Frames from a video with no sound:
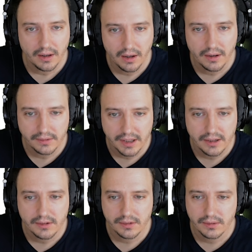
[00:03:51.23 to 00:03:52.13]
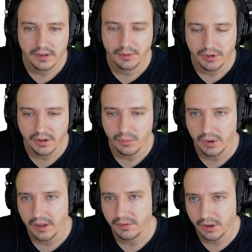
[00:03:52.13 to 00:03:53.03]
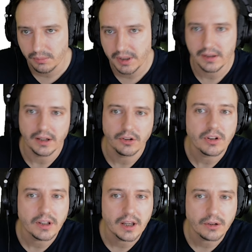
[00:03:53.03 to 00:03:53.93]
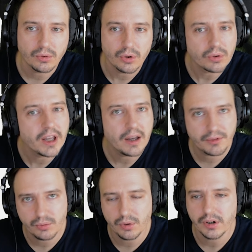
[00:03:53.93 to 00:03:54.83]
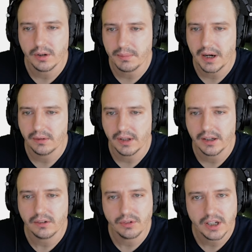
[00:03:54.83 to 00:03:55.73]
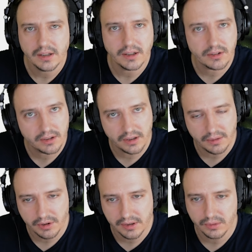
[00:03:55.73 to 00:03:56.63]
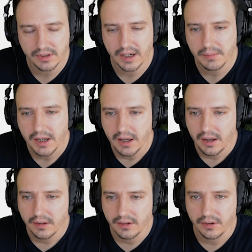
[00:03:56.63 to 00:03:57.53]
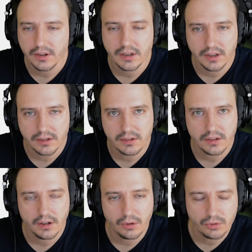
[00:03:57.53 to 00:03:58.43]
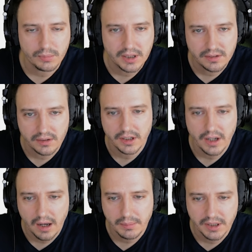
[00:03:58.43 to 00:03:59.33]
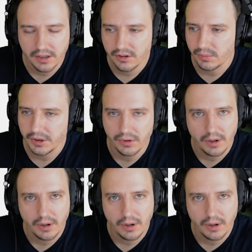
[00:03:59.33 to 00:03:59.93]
that's definitely what I recommend. And you don't have to worry about like re-indexing it every single time. The index automatically updates when you